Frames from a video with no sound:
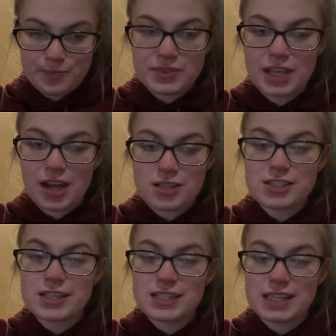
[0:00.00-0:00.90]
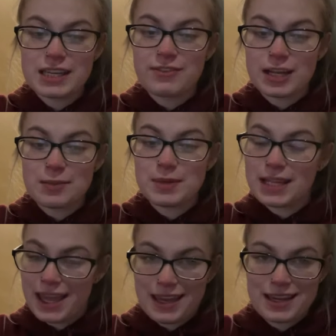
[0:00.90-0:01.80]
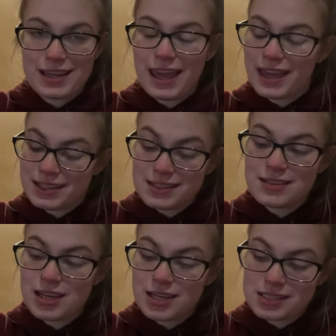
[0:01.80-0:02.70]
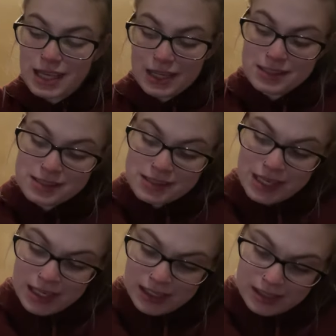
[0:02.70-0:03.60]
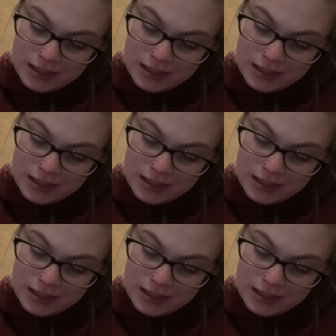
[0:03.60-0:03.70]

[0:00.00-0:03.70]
They also contain vitamin A, and they contain zinc.